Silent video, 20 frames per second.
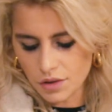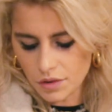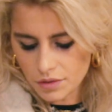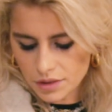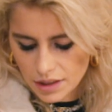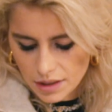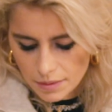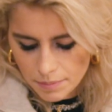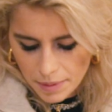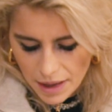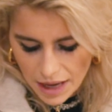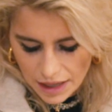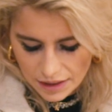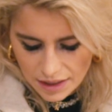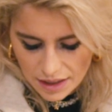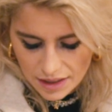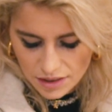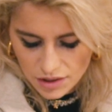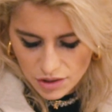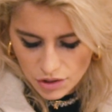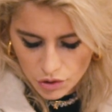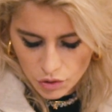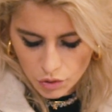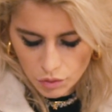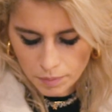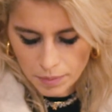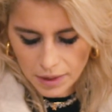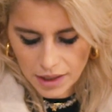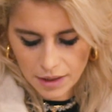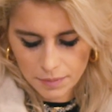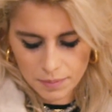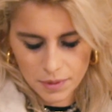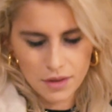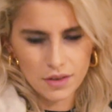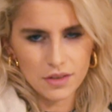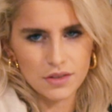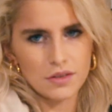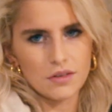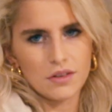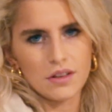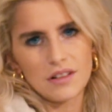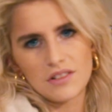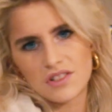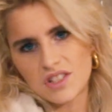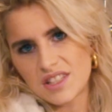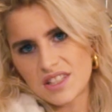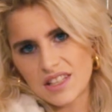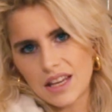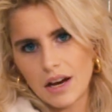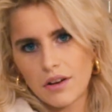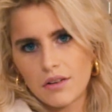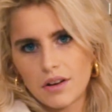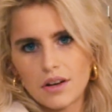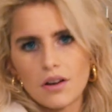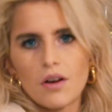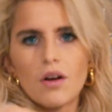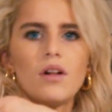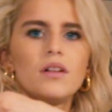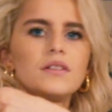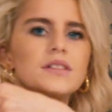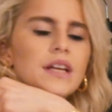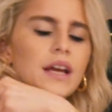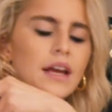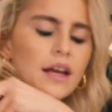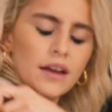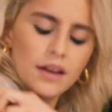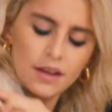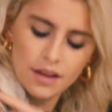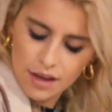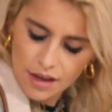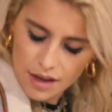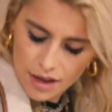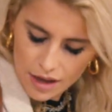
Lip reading: You don't need a bag that it's too big because you just carry it all day.